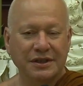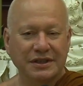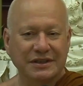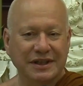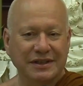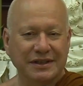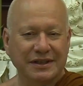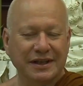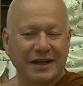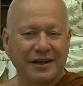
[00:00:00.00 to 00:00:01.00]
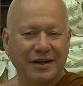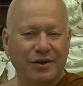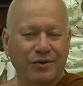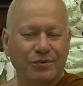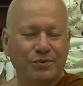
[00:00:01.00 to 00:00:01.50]
Suddenly that
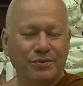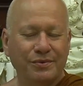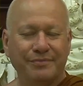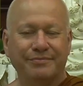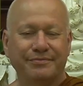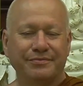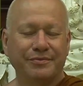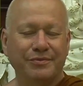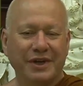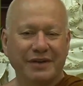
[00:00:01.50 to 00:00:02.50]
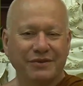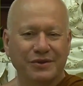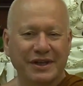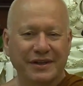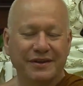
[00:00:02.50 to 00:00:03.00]
whole way of
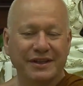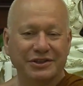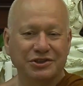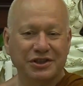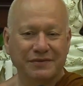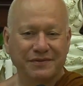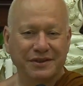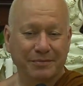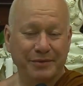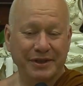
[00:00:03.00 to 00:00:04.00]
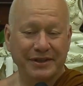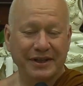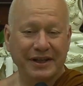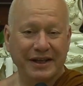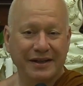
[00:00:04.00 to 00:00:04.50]
looking at things shifts a bit,
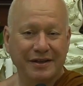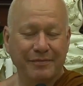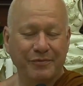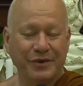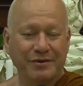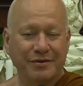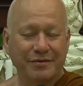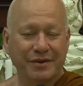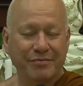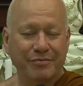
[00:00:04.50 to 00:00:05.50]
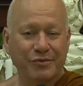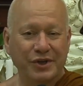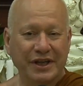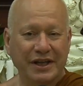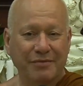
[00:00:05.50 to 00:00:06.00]
and with
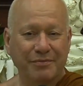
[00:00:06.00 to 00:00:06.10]
bringing up